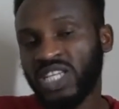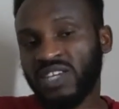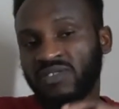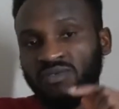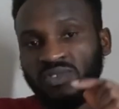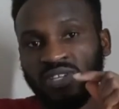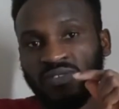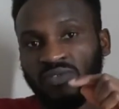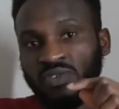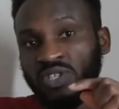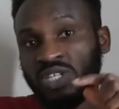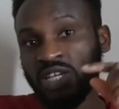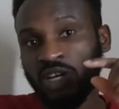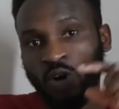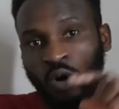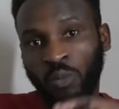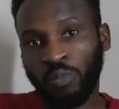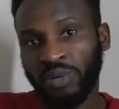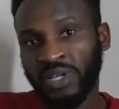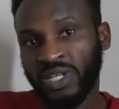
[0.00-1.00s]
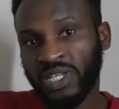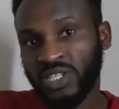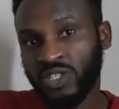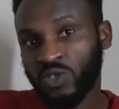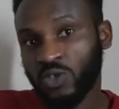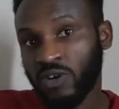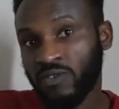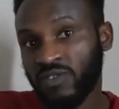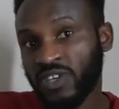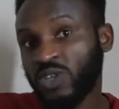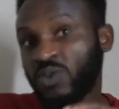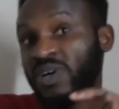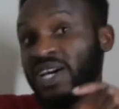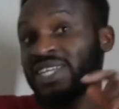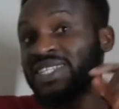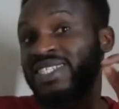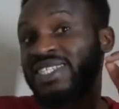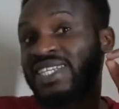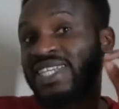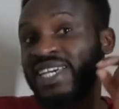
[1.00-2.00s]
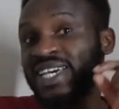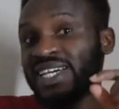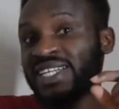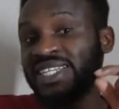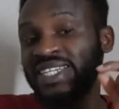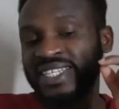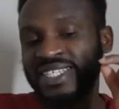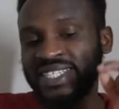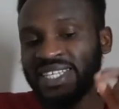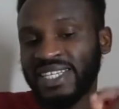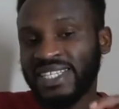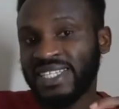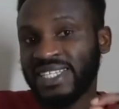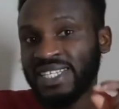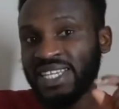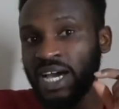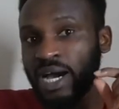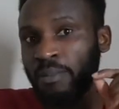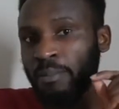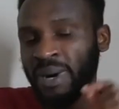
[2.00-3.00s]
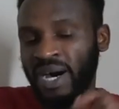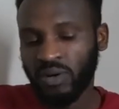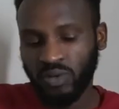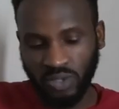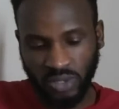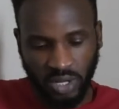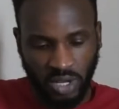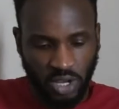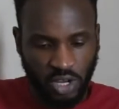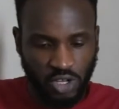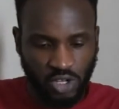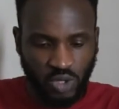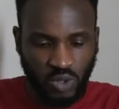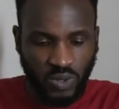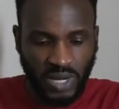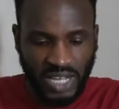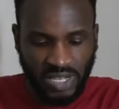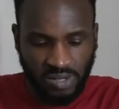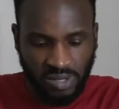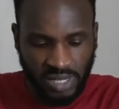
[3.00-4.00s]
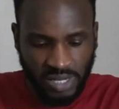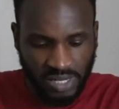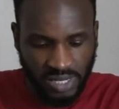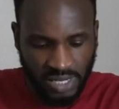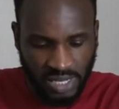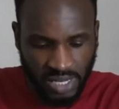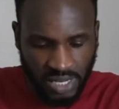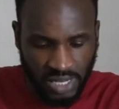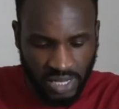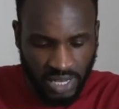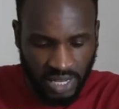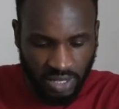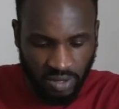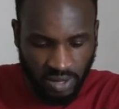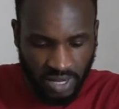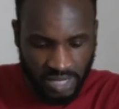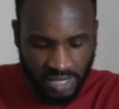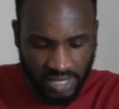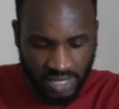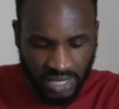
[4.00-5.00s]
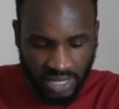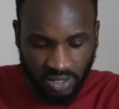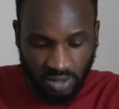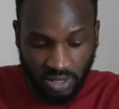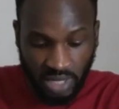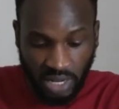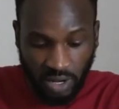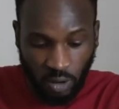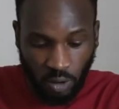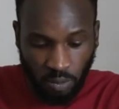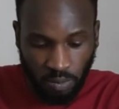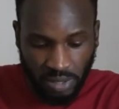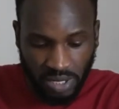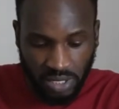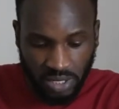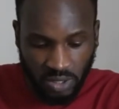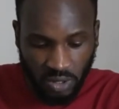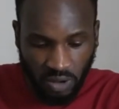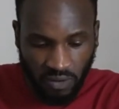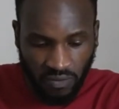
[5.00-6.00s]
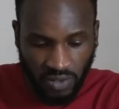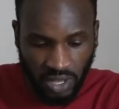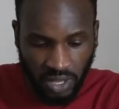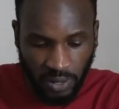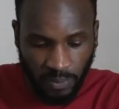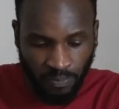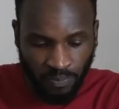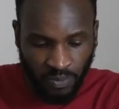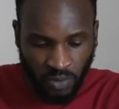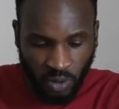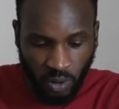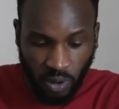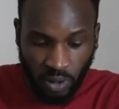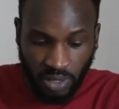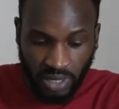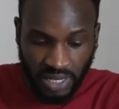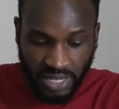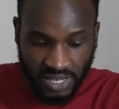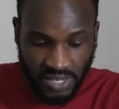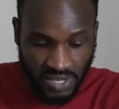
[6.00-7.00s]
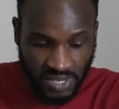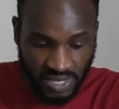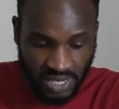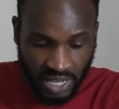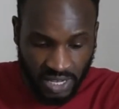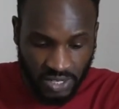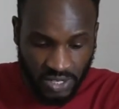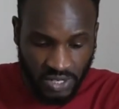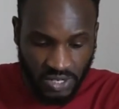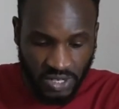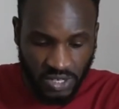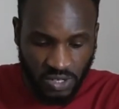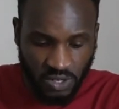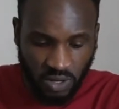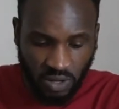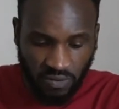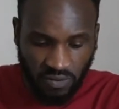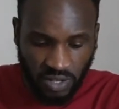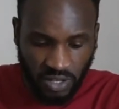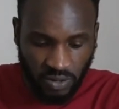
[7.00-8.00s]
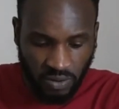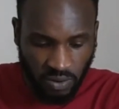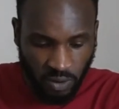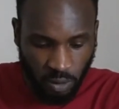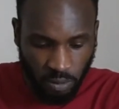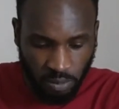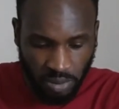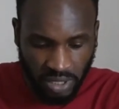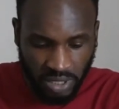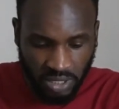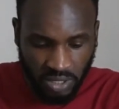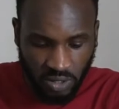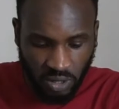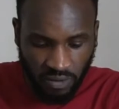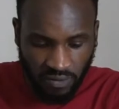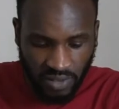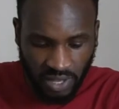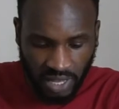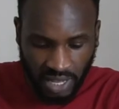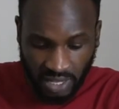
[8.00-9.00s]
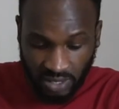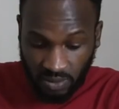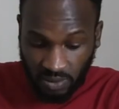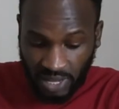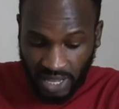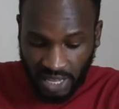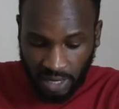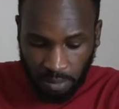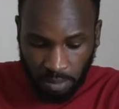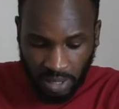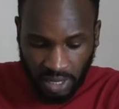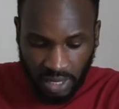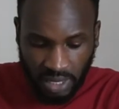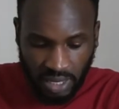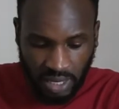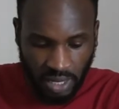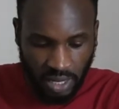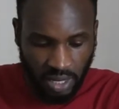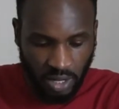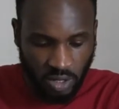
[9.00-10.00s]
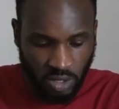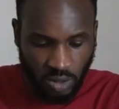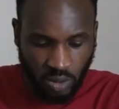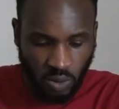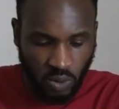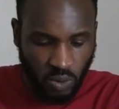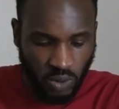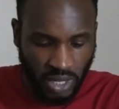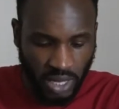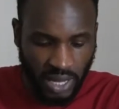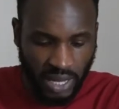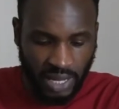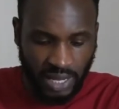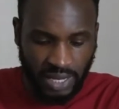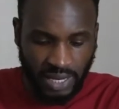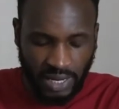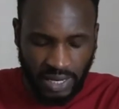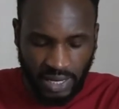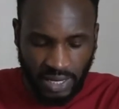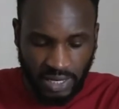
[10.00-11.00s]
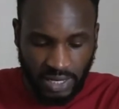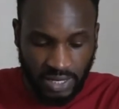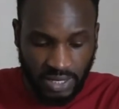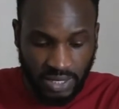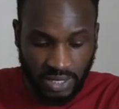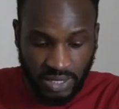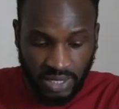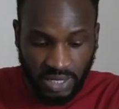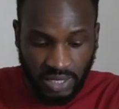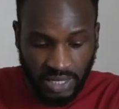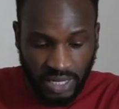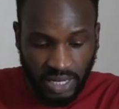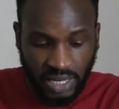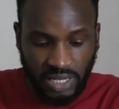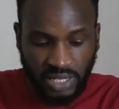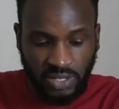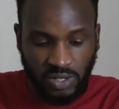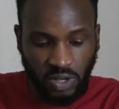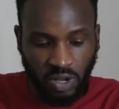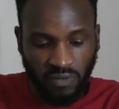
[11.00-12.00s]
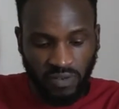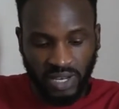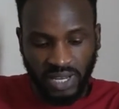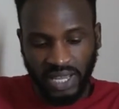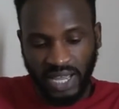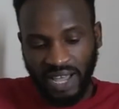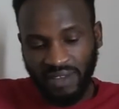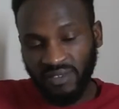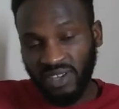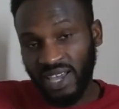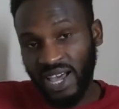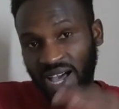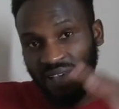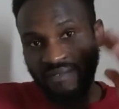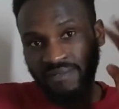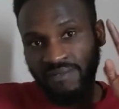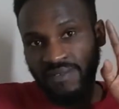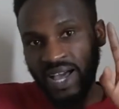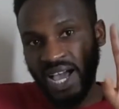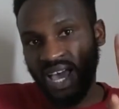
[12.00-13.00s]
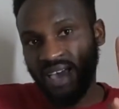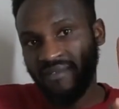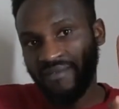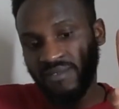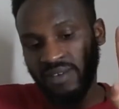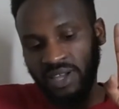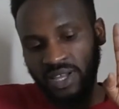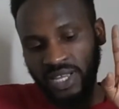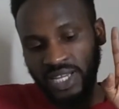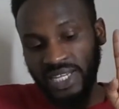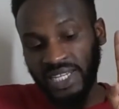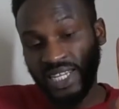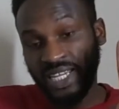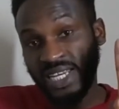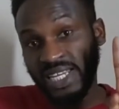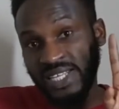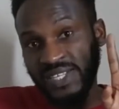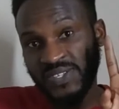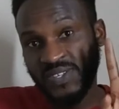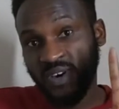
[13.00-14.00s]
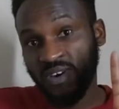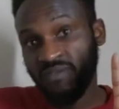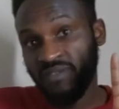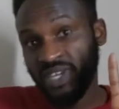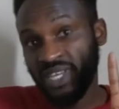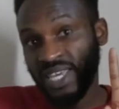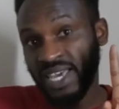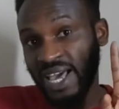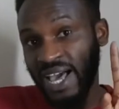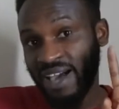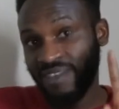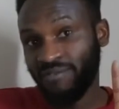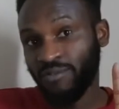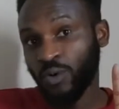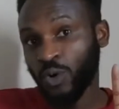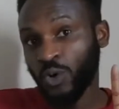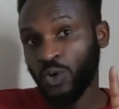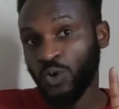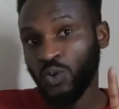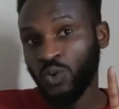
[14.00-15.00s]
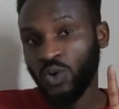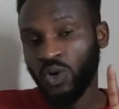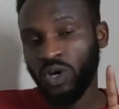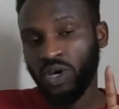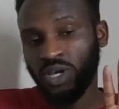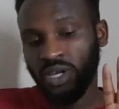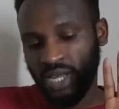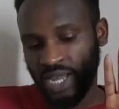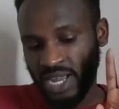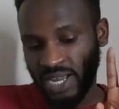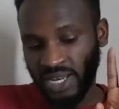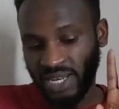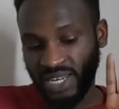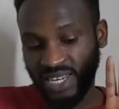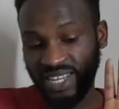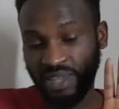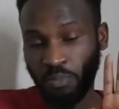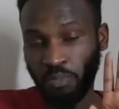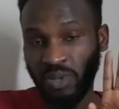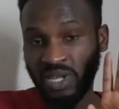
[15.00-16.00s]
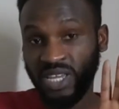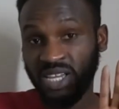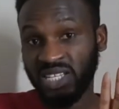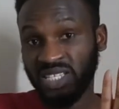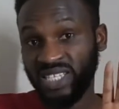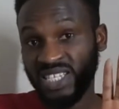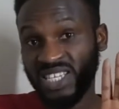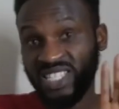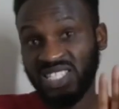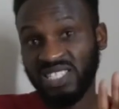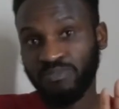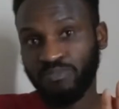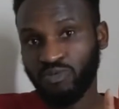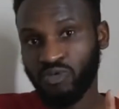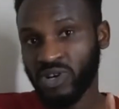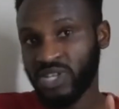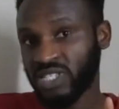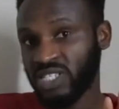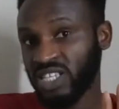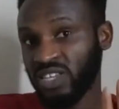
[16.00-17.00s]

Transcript: Even if you didn't complete the survey, you can still get a certain amount. So as you can see here, you can see that you can complete survey on the InstaGC survey. You complete survey and you get paid. So yeah, this is the daily survey they have. They have 5 daily survey they have for you, and they pay 80 points.